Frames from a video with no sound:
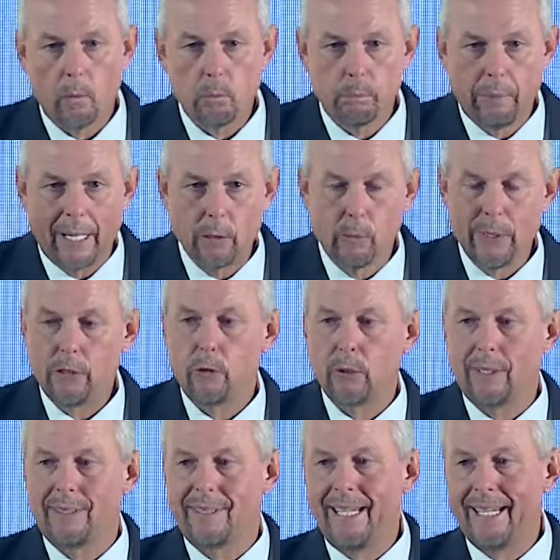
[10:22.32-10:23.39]
by which you
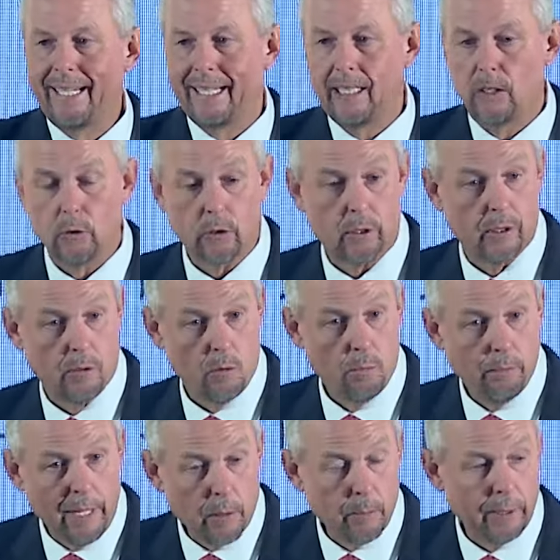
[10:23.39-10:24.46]
can take out
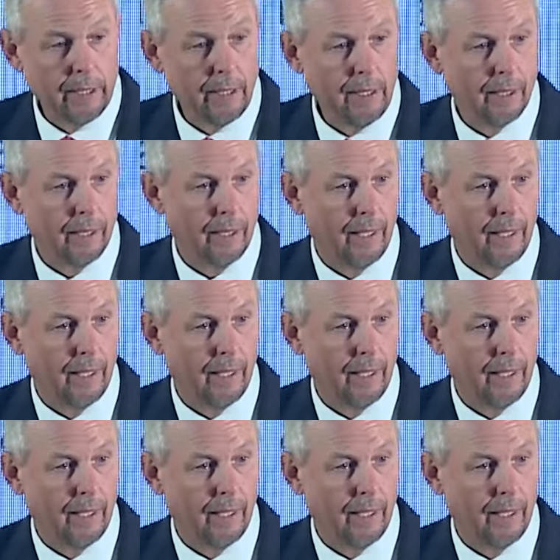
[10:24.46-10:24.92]
maybe